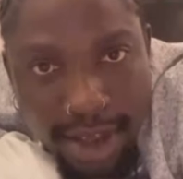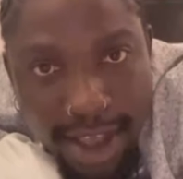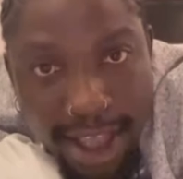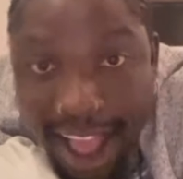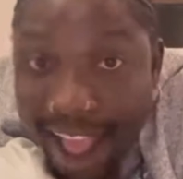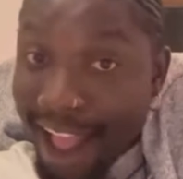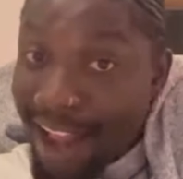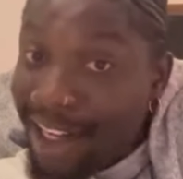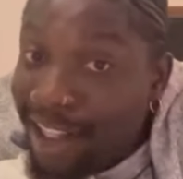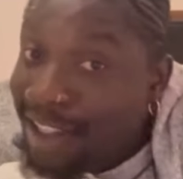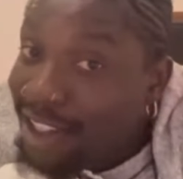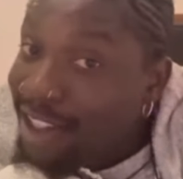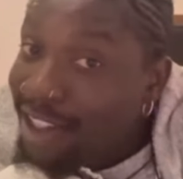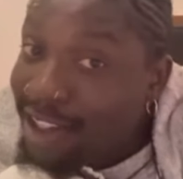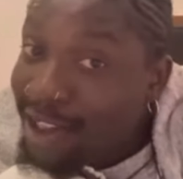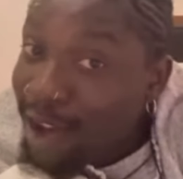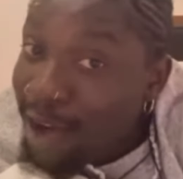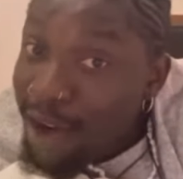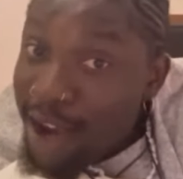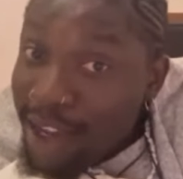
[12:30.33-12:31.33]
And it is
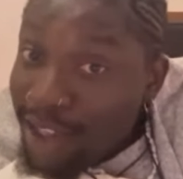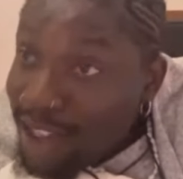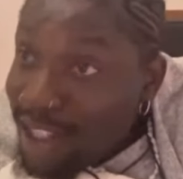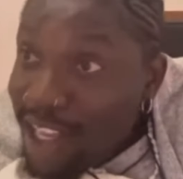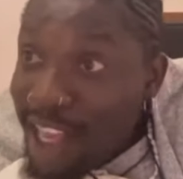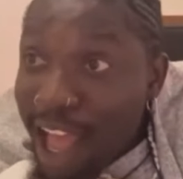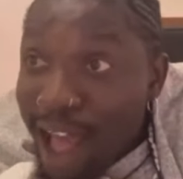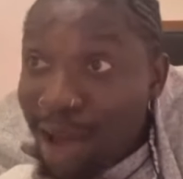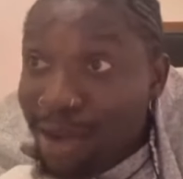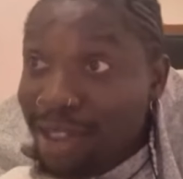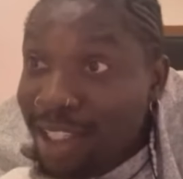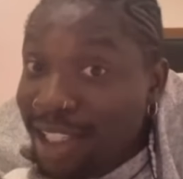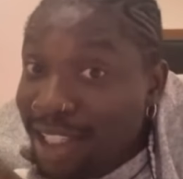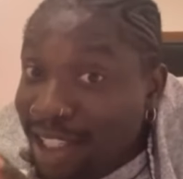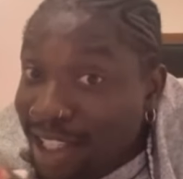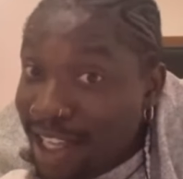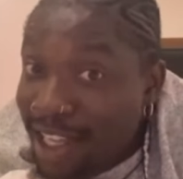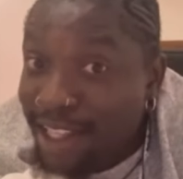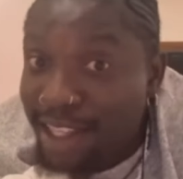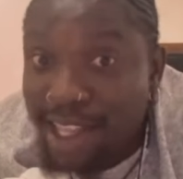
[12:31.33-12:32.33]
crazy how this
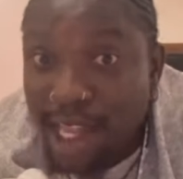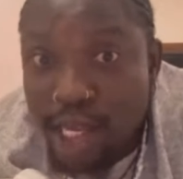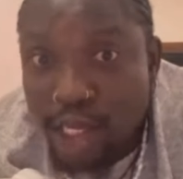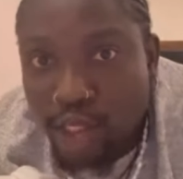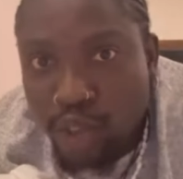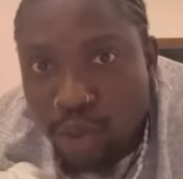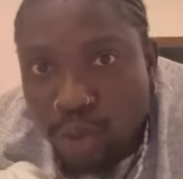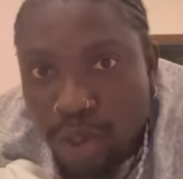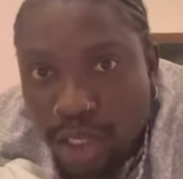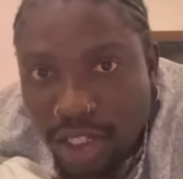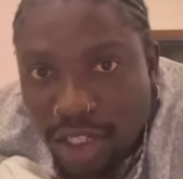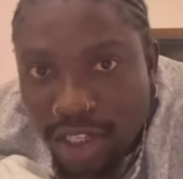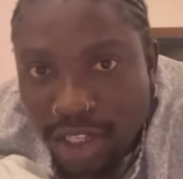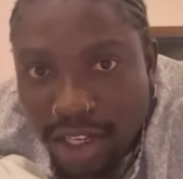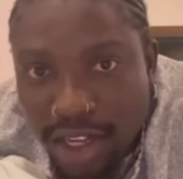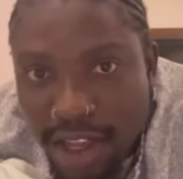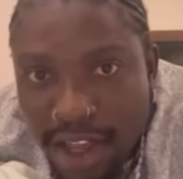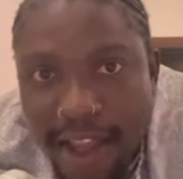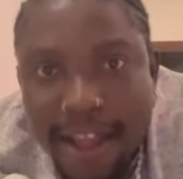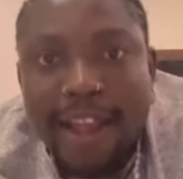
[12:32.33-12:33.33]
thing takes switch.
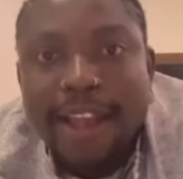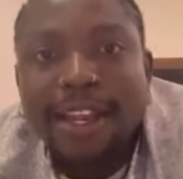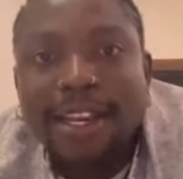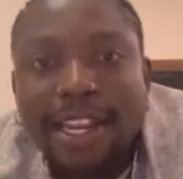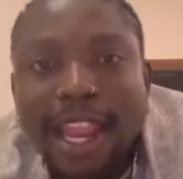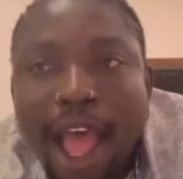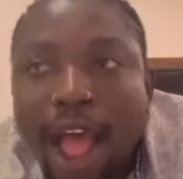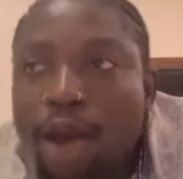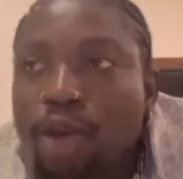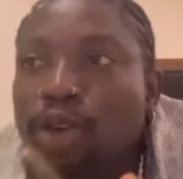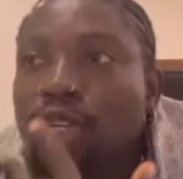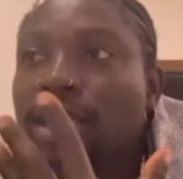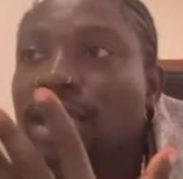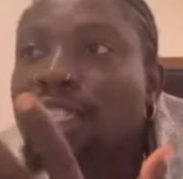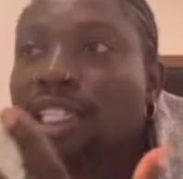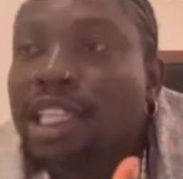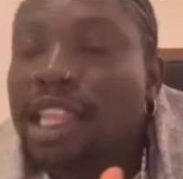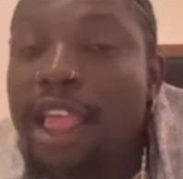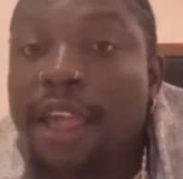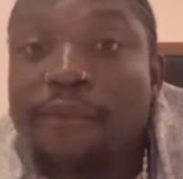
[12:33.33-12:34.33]
Now, it
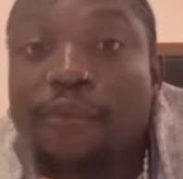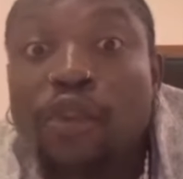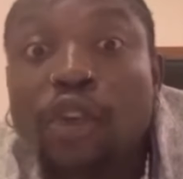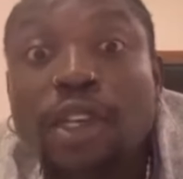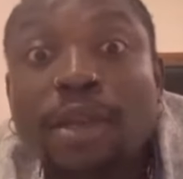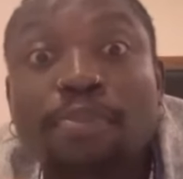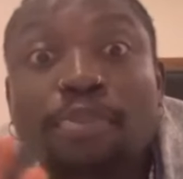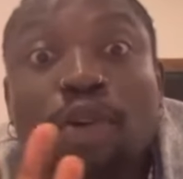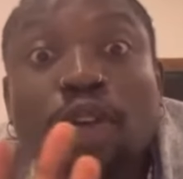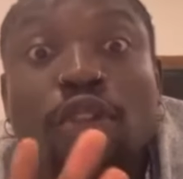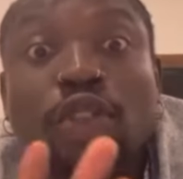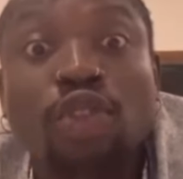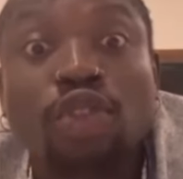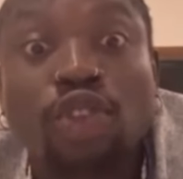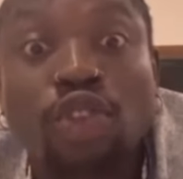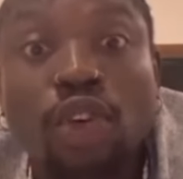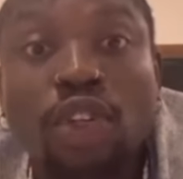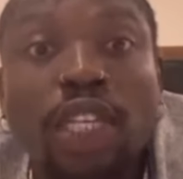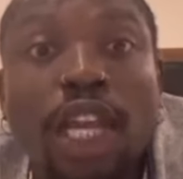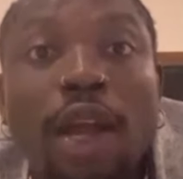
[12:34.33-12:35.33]
is left for the police to
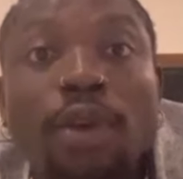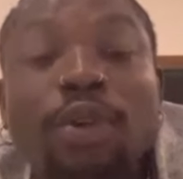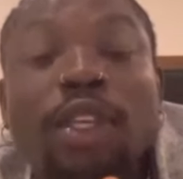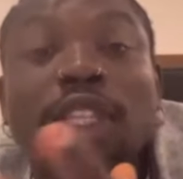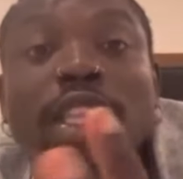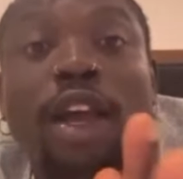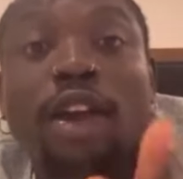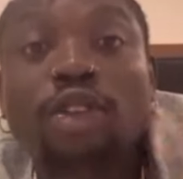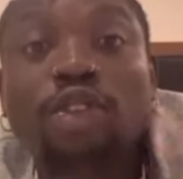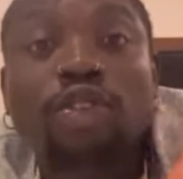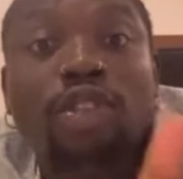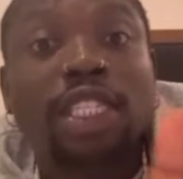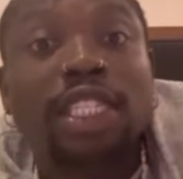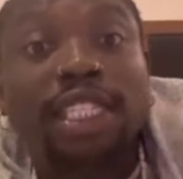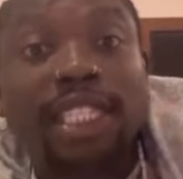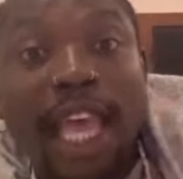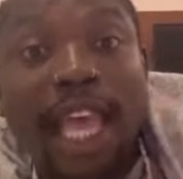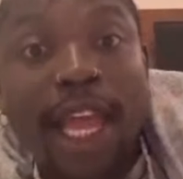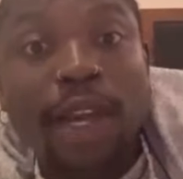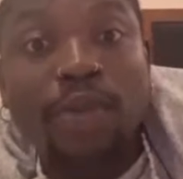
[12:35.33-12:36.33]
judge. I will tell you the
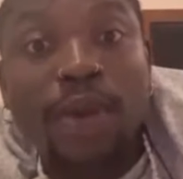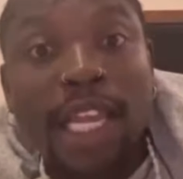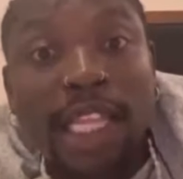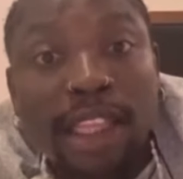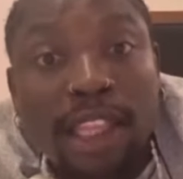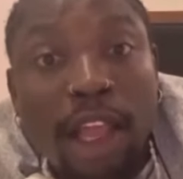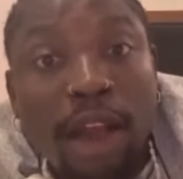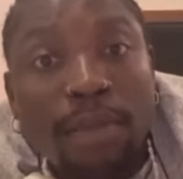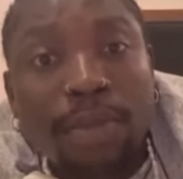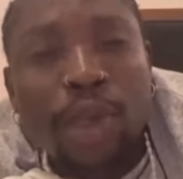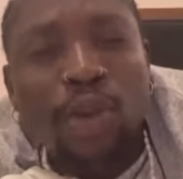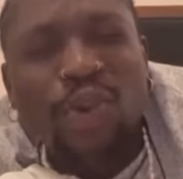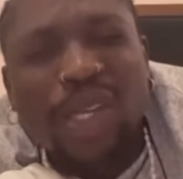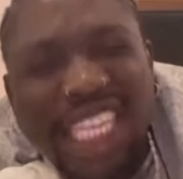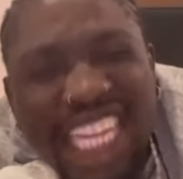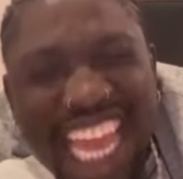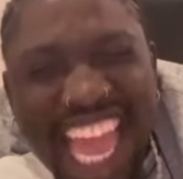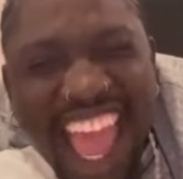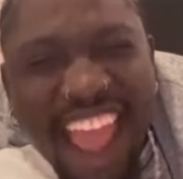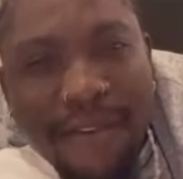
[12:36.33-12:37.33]
side when tell me with
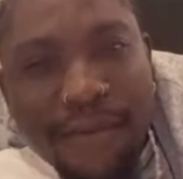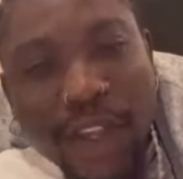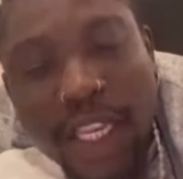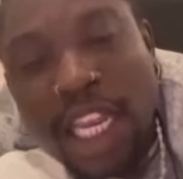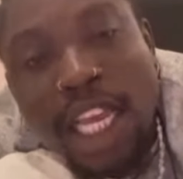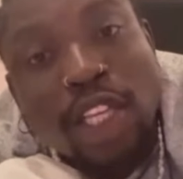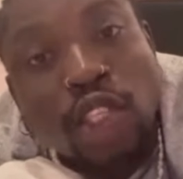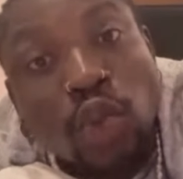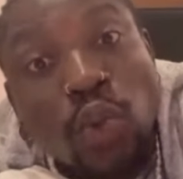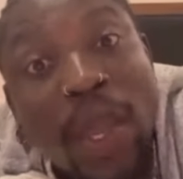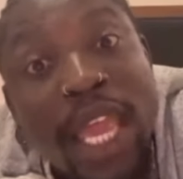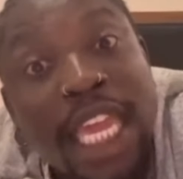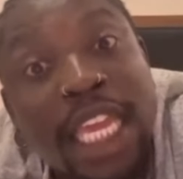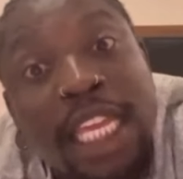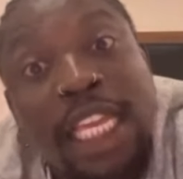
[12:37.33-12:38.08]
the evidence when he